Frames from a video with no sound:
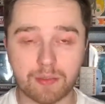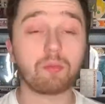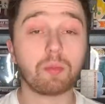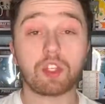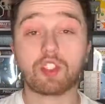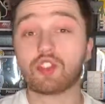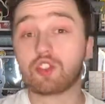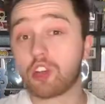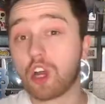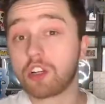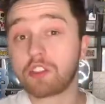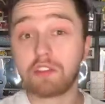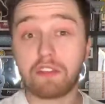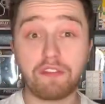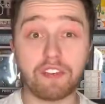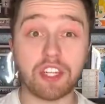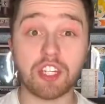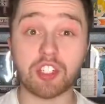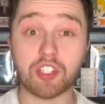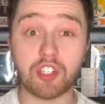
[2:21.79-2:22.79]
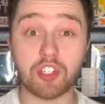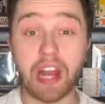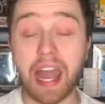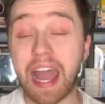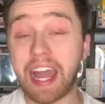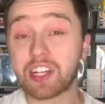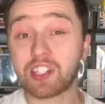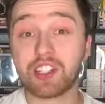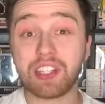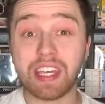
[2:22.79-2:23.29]
From the start to finish, there
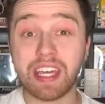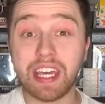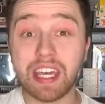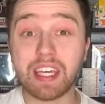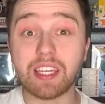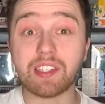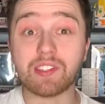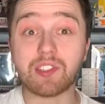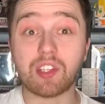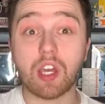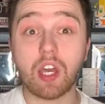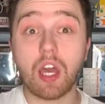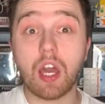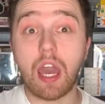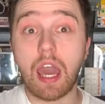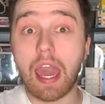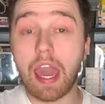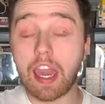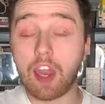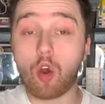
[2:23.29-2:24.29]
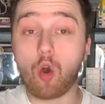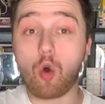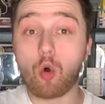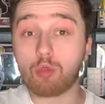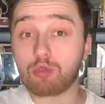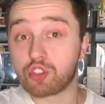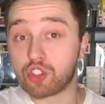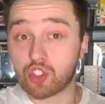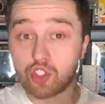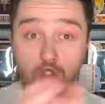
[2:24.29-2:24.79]
actually is a
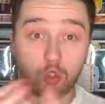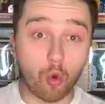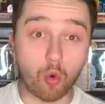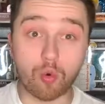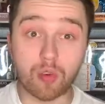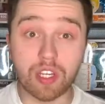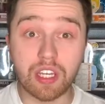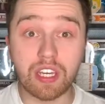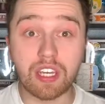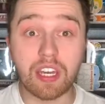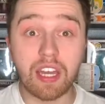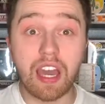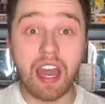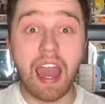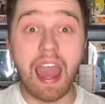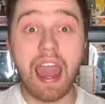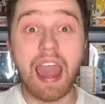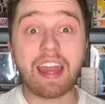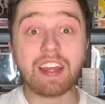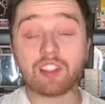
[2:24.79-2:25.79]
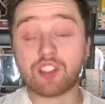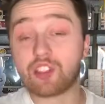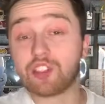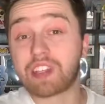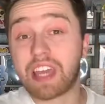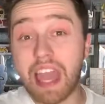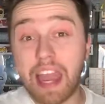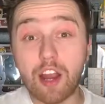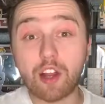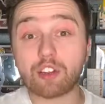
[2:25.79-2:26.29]
whole story and
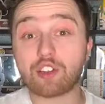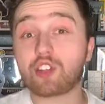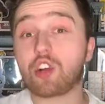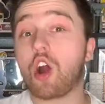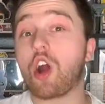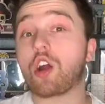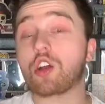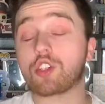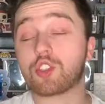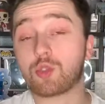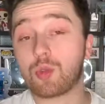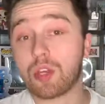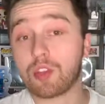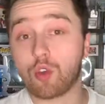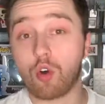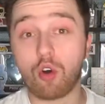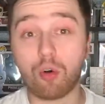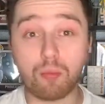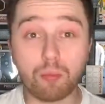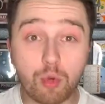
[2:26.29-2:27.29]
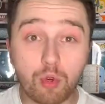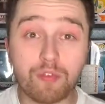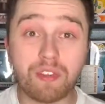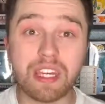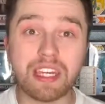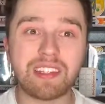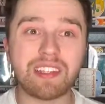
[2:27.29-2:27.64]
character arcs throughout the whole movie.